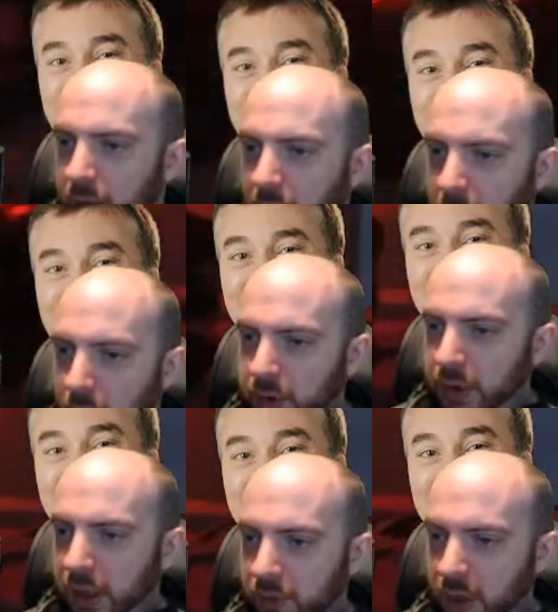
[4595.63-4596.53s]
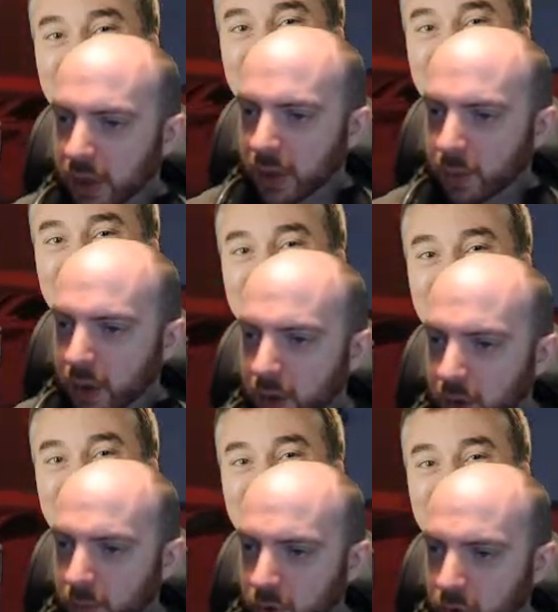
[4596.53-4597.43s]
Hello, Bored. Have you had any work
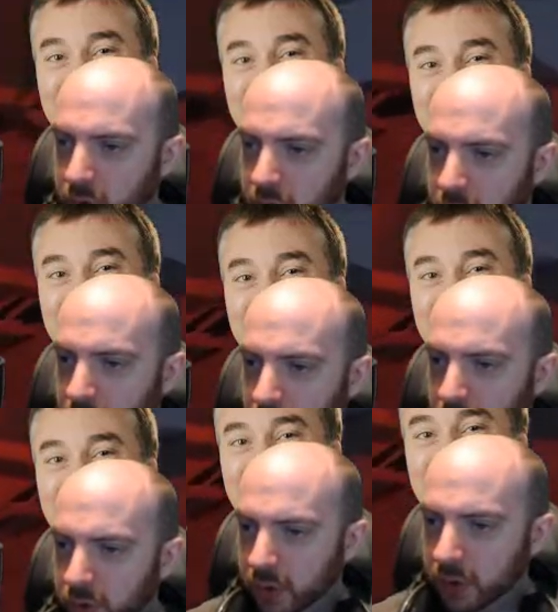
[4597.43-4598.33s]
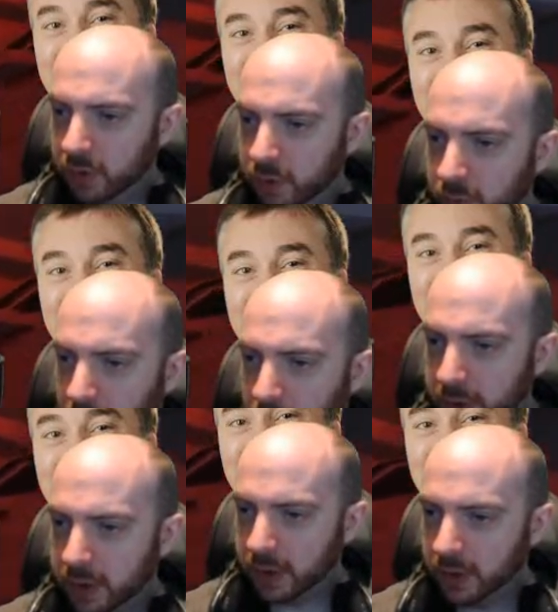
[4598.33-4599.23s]
on modules or those that have fallen by the
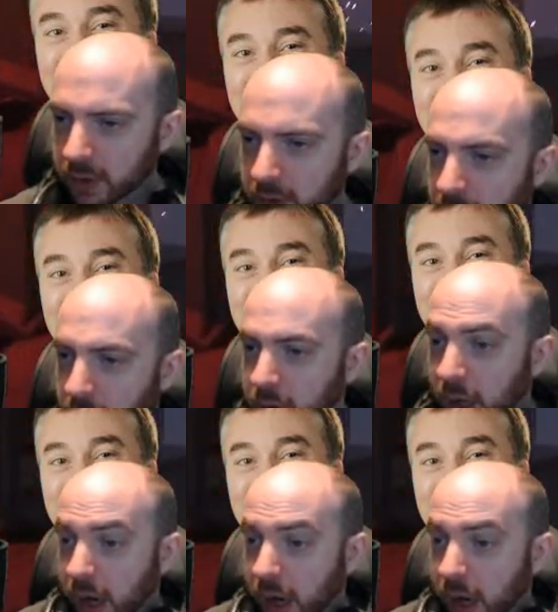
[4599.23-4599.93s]
wayside line now?